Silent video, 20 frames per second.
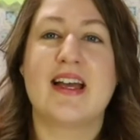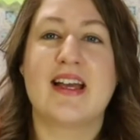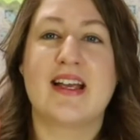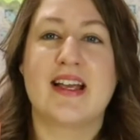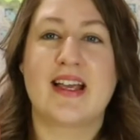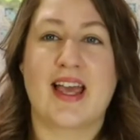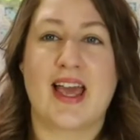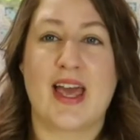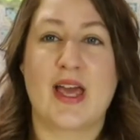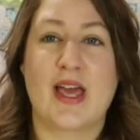
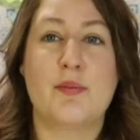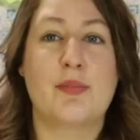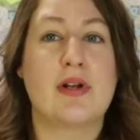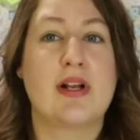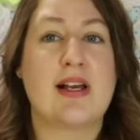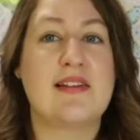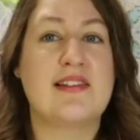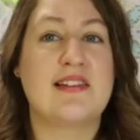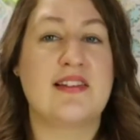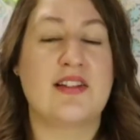que
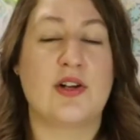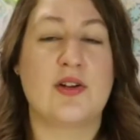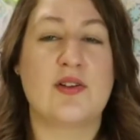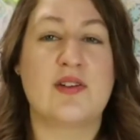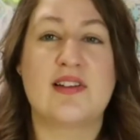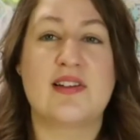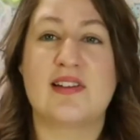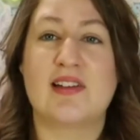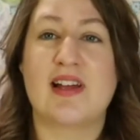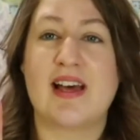
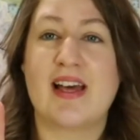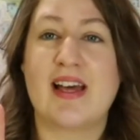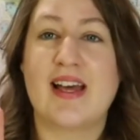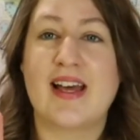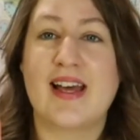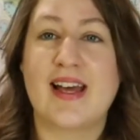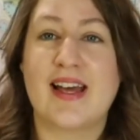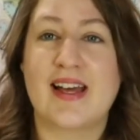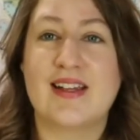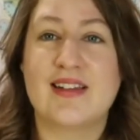preciosa
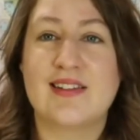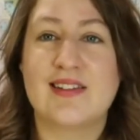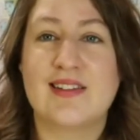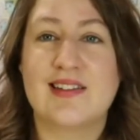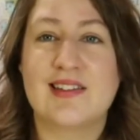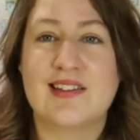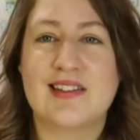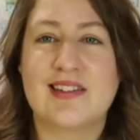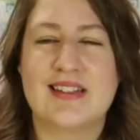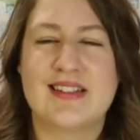es.